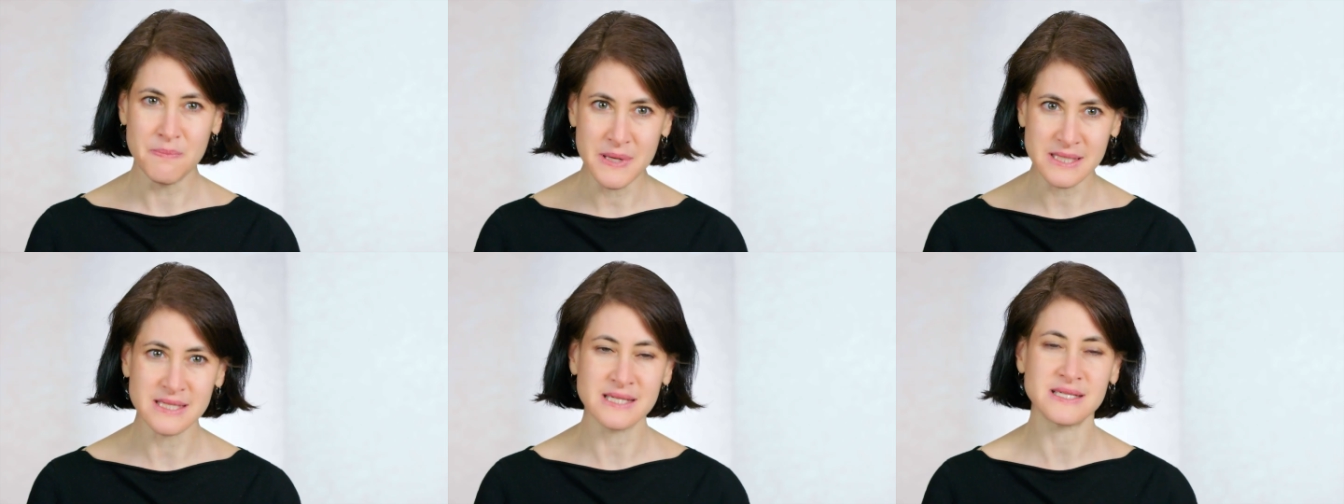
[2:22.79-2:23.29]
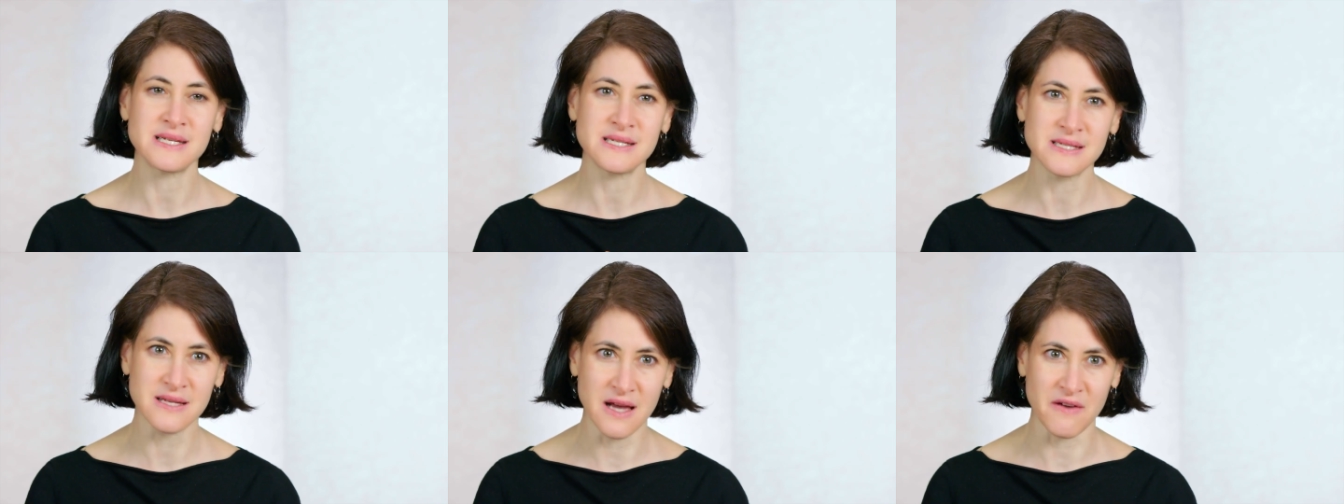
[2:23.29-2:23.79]

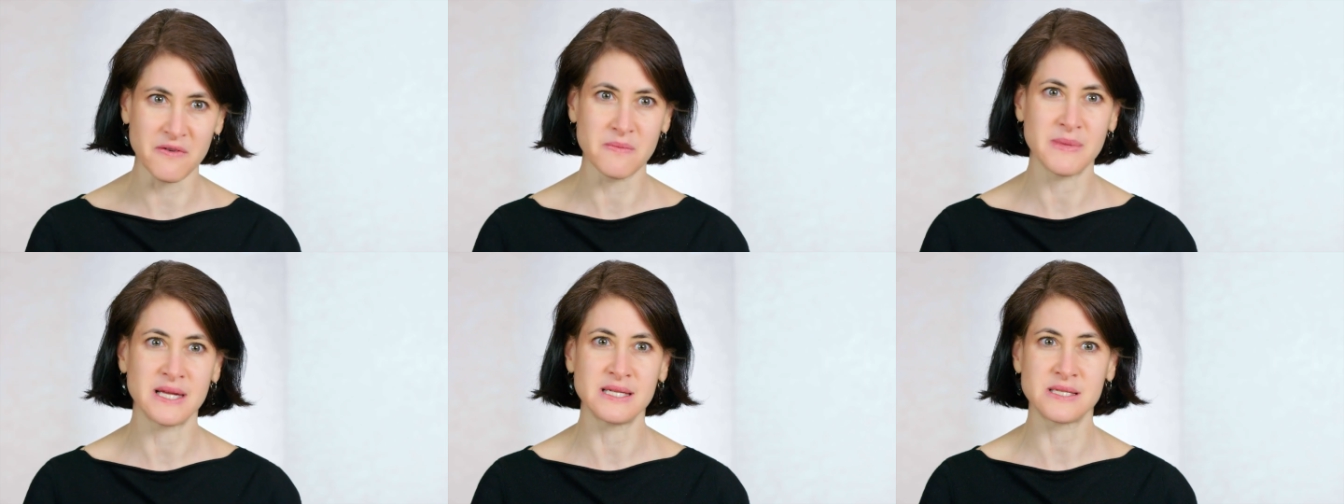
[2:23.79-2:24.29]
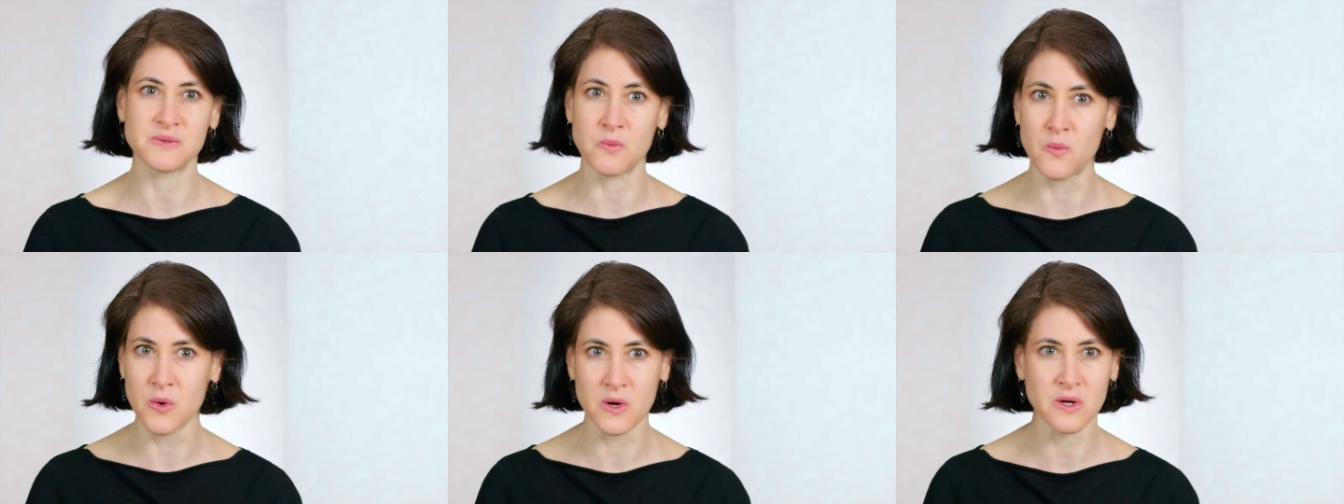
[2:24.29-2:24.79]
businesses, governments,
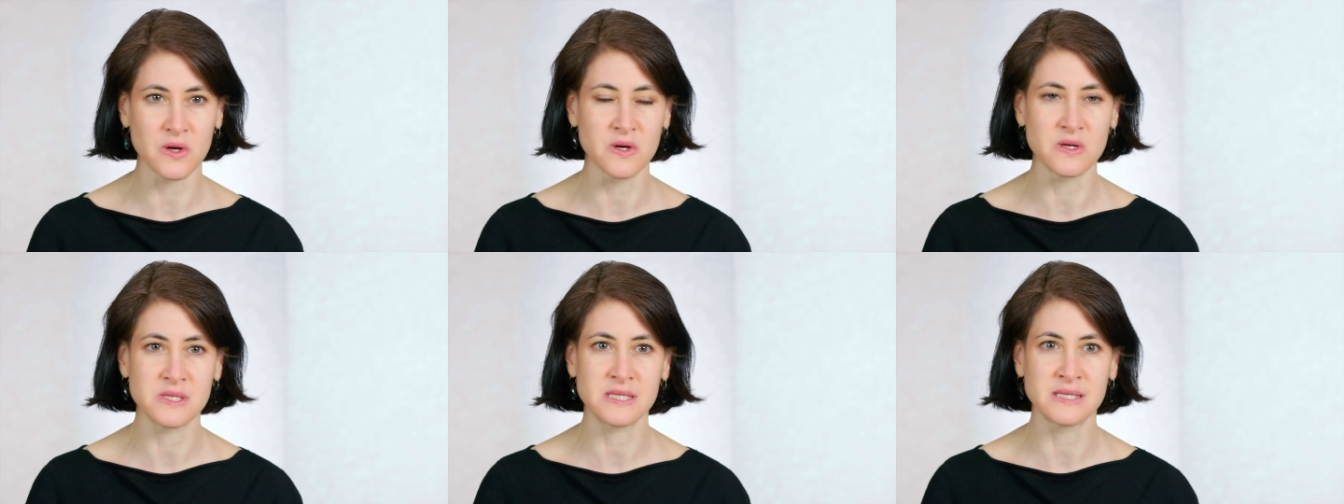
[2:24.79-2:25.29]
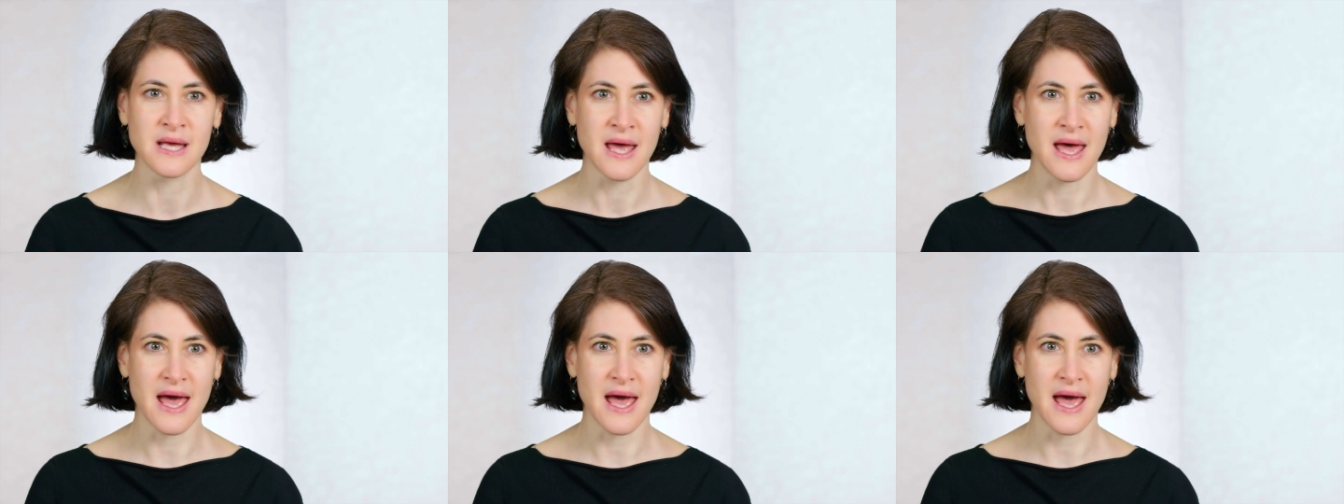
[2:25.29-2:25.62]
workers,